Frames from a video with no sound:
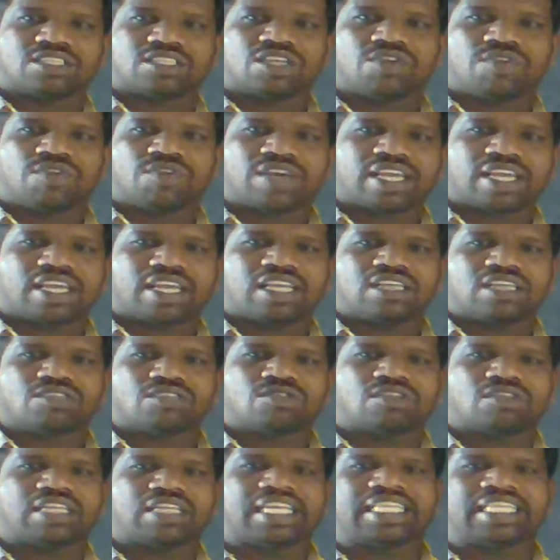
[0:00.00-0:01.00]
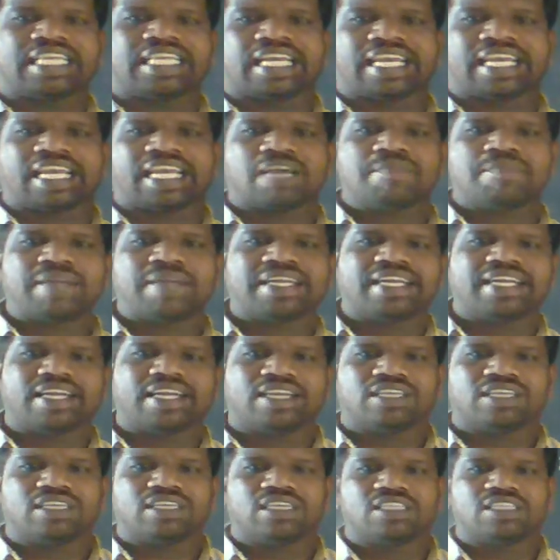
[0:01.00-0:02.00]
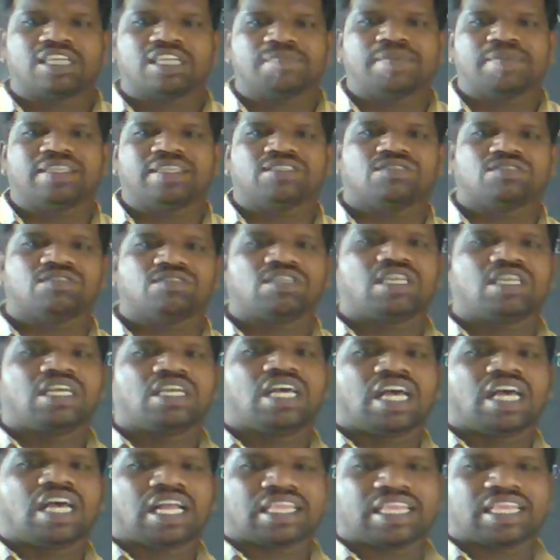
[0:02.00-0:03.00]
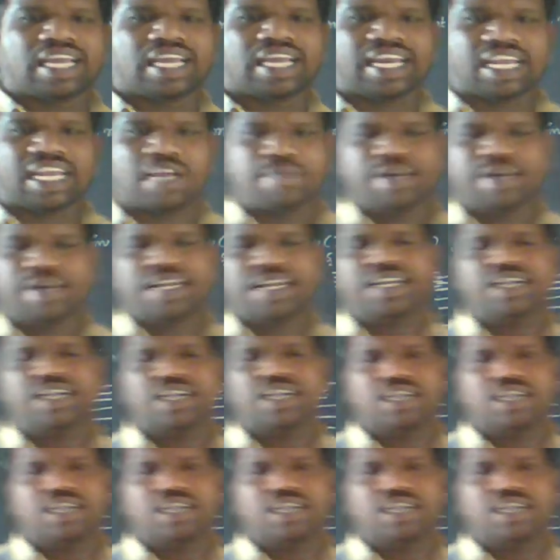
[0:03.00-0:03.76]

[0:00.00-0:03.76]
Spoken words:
Okay, so that the recommended, that means the recommended